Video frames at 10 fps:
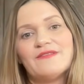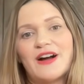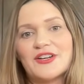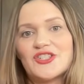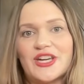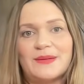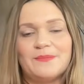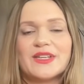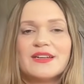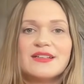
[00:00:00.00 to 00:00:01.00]
function.
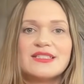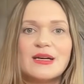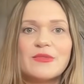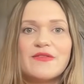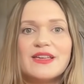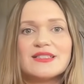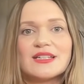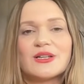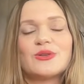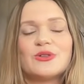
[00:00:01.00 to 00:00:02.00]
Some of these
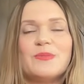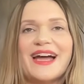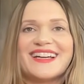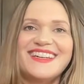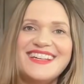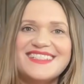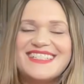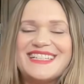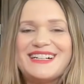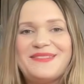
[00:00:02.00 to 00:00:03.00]
include
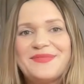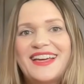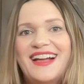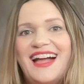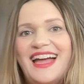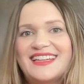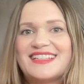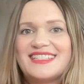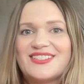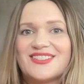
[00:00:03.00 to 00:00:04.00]
magnesium,
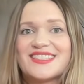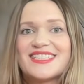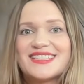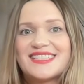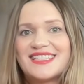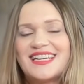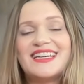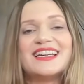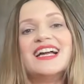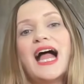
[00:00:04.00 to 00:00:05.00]

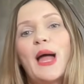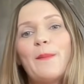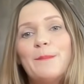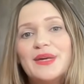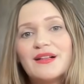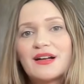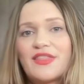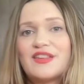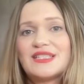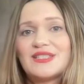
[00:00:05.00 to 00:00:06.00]
N-acetylcysteine, milk
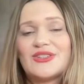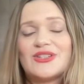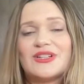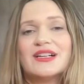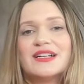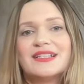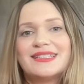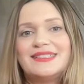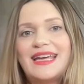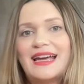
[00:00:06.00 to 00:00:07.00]
thistle,
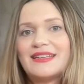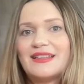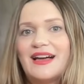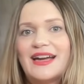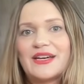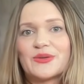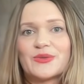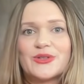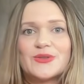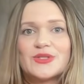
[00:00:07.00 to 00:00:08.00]
dandelion
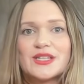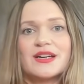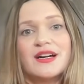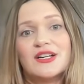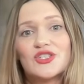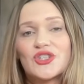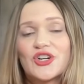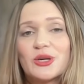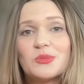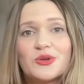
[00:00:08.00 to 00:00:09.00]
root,
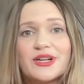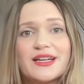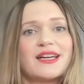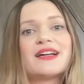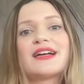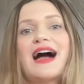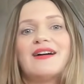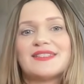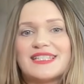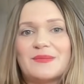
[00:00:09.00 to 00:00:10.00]
turmeric,
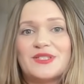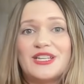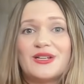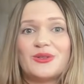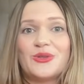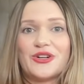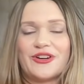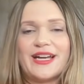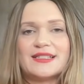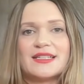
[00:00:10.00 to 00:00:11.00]
calcium
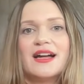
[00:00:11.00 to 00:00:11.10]
D-glucarate.